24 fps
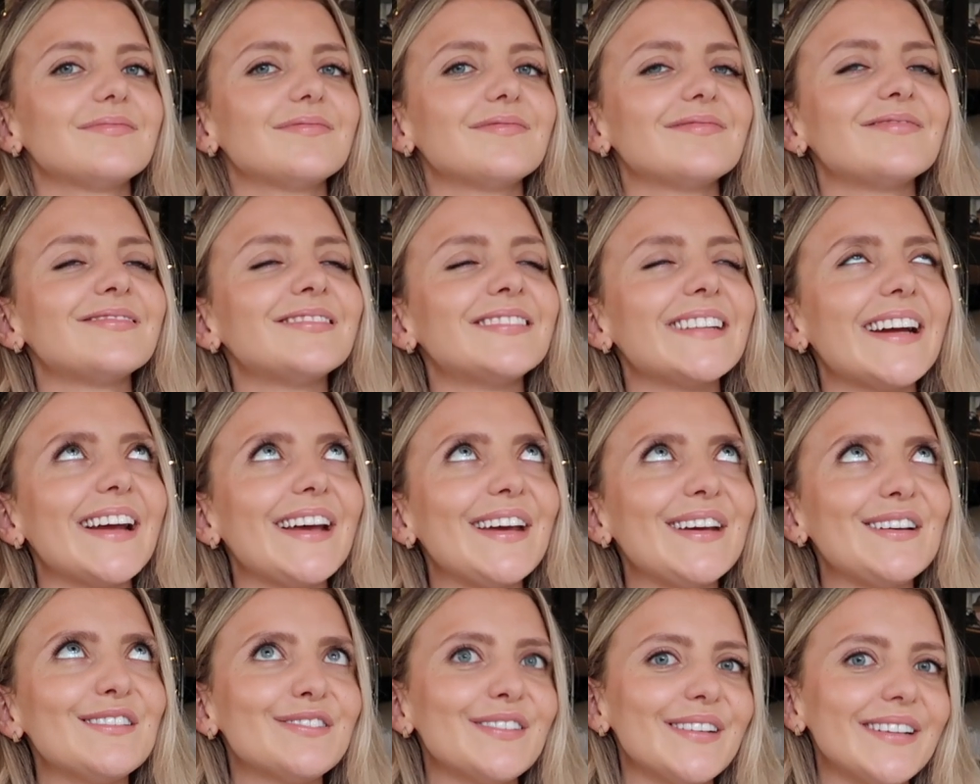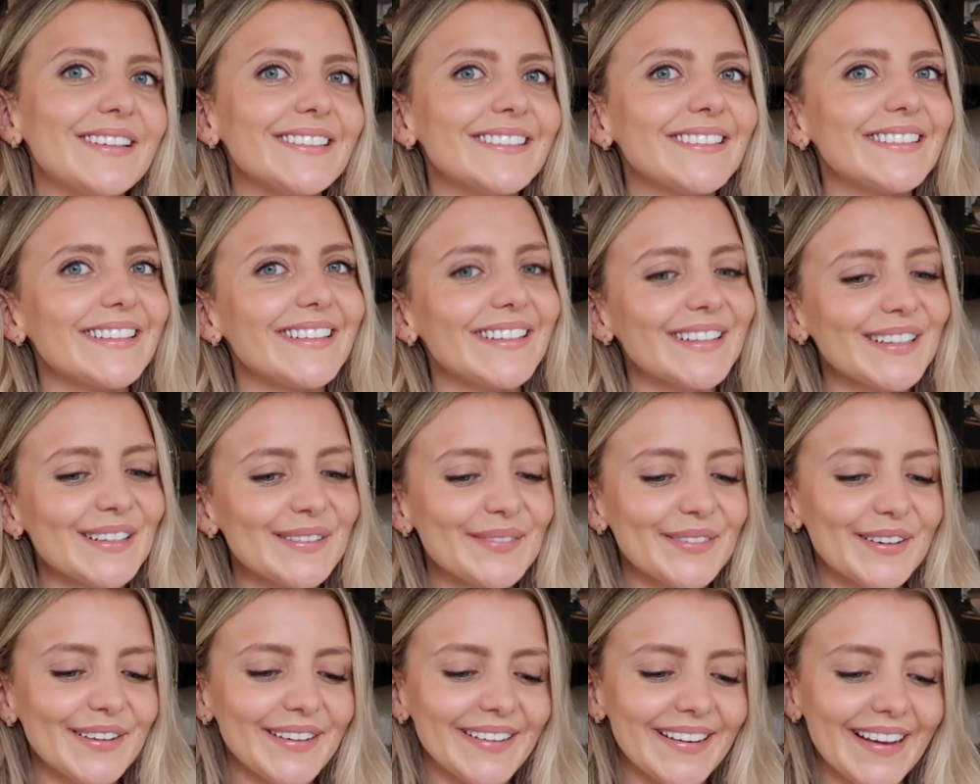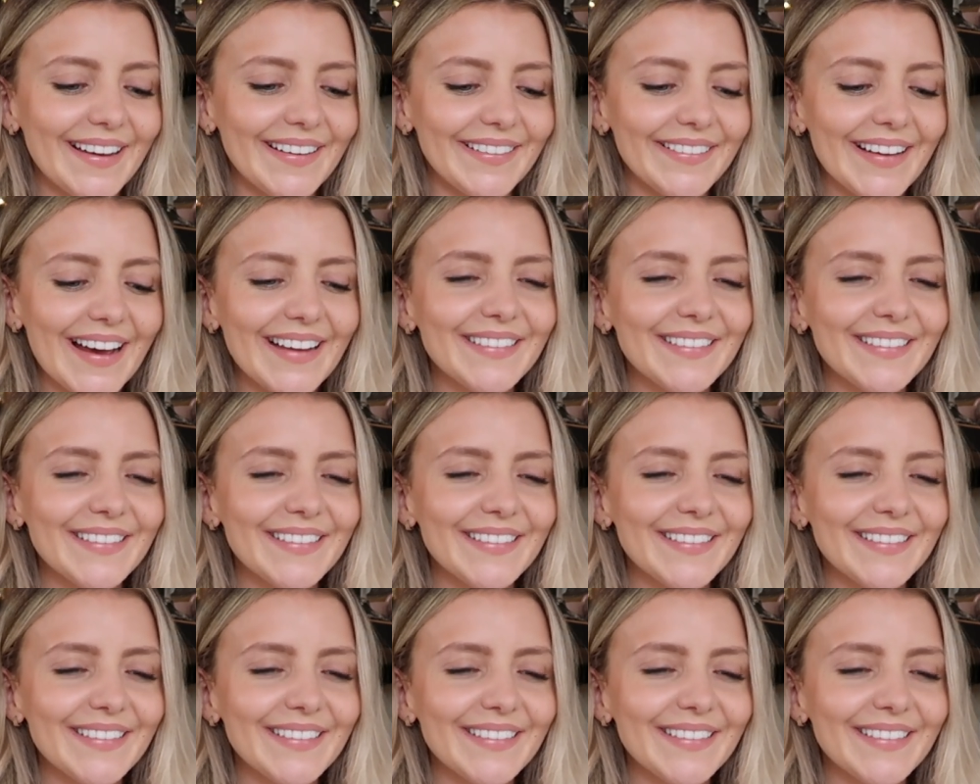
right Fraser, come on now.